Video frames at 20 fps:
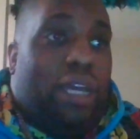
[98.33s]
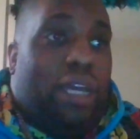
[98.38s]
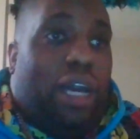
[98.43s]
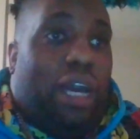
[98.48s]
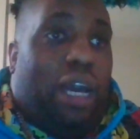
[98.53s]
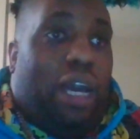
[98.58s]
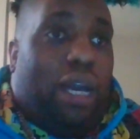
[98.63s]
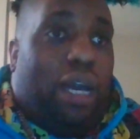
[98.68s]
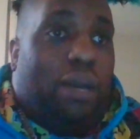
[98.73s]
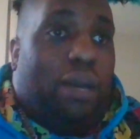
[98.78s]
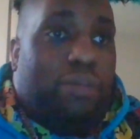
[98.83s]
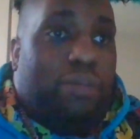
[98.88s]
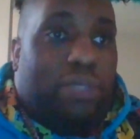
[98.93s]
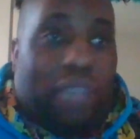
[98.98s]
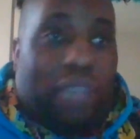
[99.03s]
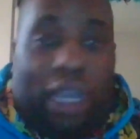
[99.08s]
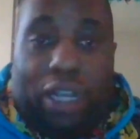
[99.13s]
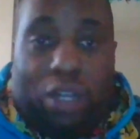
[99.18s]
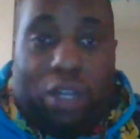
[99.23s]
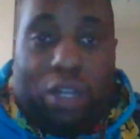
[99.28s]

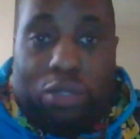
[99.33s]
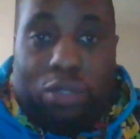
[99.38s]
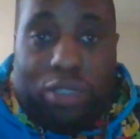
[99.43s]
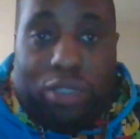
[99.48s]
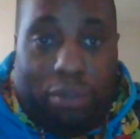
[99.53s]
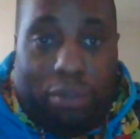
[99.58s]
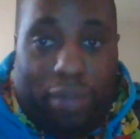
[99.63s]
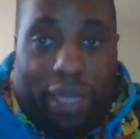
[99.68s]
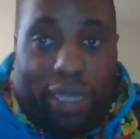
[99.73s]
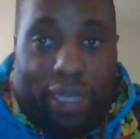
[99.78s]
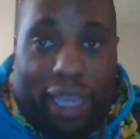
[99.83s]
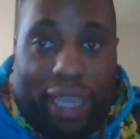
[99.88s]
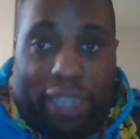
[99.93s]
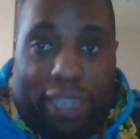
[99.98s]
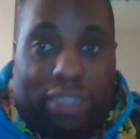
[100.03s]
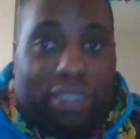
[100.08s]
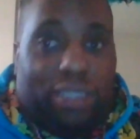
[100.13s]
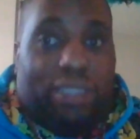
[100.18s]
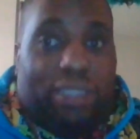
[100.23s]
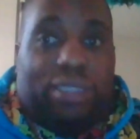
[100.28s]
psychotic
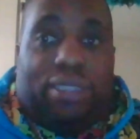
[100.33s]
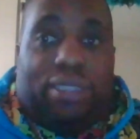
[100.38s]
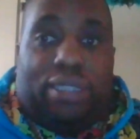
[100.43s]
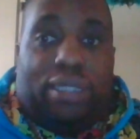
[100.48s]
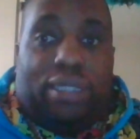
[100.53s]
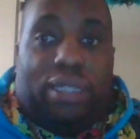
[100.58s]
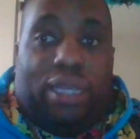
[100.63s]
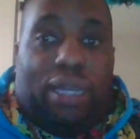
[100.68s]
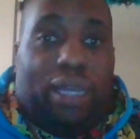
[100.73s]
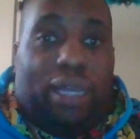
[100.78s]
medications.